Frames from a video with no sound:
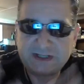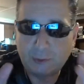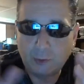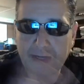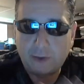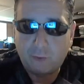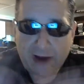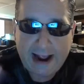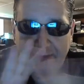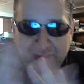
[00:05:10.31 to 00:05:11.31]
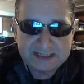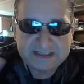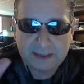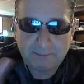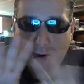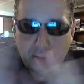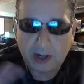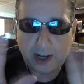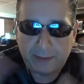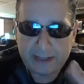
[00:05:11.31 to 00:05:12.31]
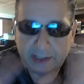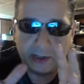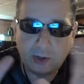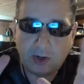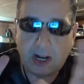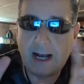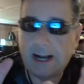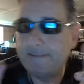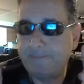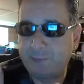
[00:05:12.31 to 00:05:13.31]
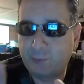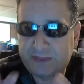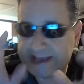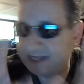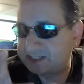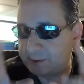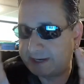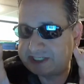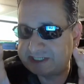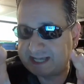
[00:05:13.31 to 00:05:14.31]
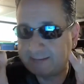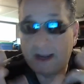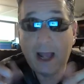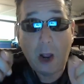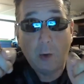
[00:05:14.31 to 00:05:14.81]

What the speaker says: So we're going to wrap this part up here with the explanation segment.